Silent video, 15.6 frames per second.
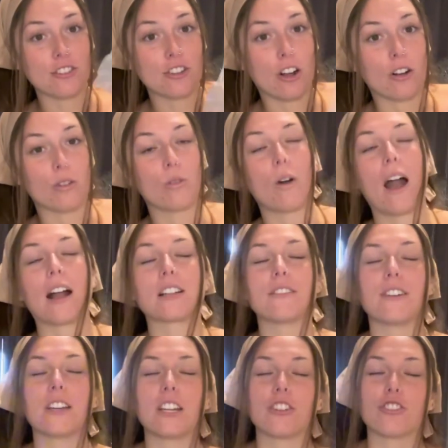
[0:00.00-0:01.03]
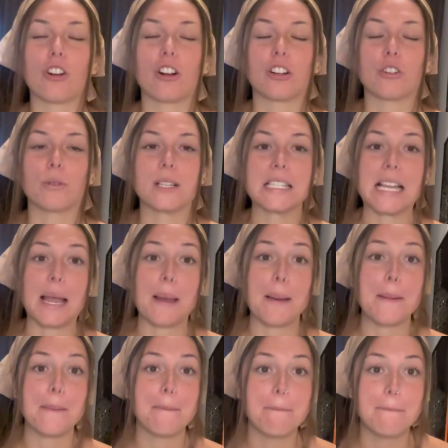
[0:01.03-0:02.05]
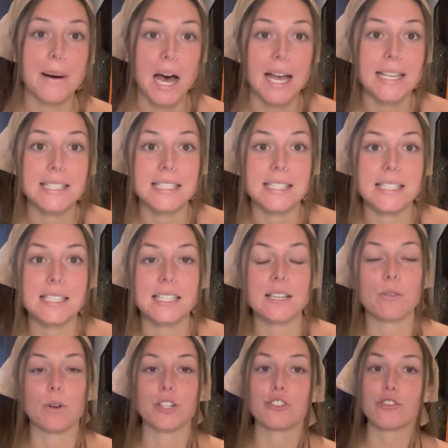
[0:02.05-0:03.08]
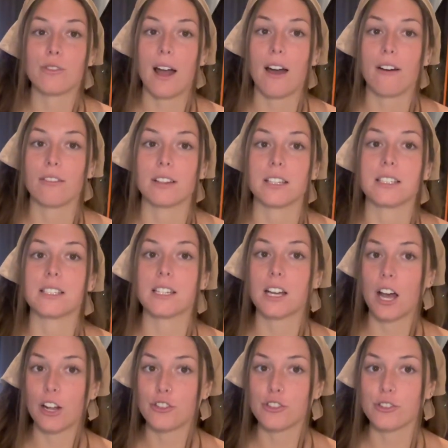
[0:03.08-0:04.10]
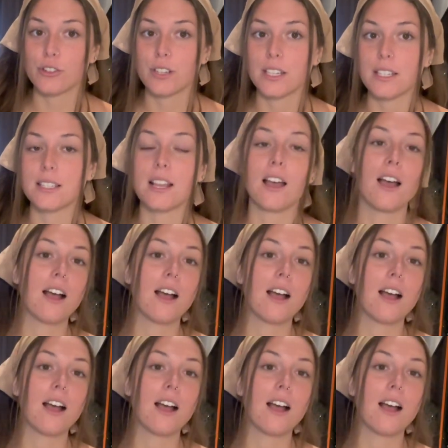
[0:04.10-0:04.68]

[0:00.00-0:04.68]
charcoal. Activated charcoal is a must when traveling to countries